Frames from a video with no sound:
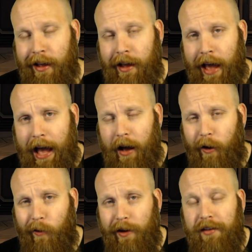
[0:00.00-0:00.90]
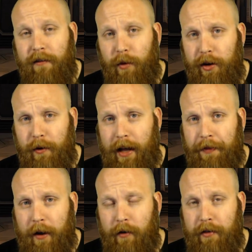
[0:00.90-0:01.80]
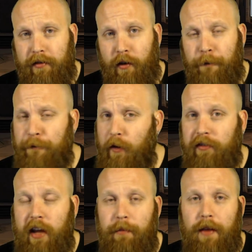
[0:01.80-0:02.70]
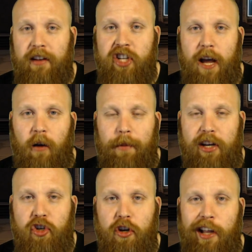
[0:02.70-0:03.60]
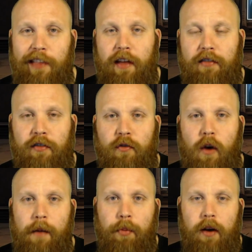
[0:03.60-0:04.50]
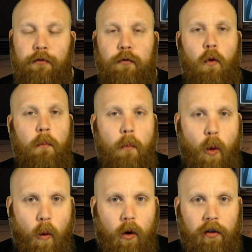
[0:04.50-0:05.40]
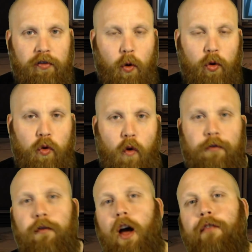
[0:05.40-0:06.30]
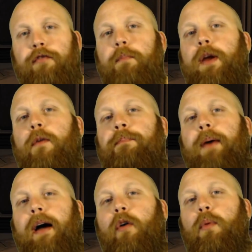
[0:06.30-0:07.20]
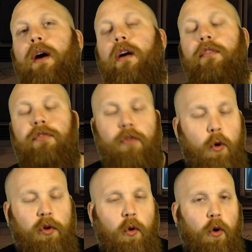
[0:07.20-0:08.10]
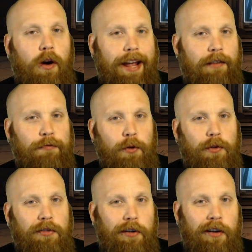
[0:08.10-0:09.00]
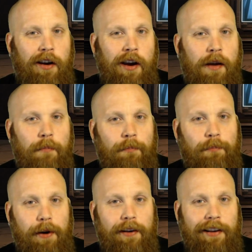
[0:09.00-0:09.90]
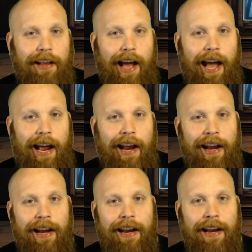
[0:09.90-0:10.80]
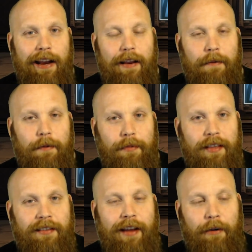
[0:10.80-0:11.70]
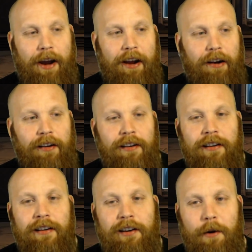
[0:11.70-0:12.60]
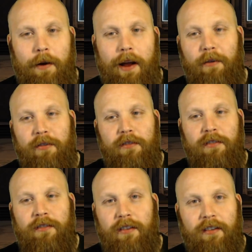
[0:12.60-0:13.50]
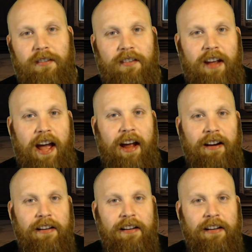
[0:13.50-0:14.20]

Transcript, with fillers: How is everyone doing out there? This is your first time on the channel. Make sure you hit that subscribe button for more S W T O R fun from your BioWare S W T O R influencer bearded guy. This guy right here. No one else, just this guy.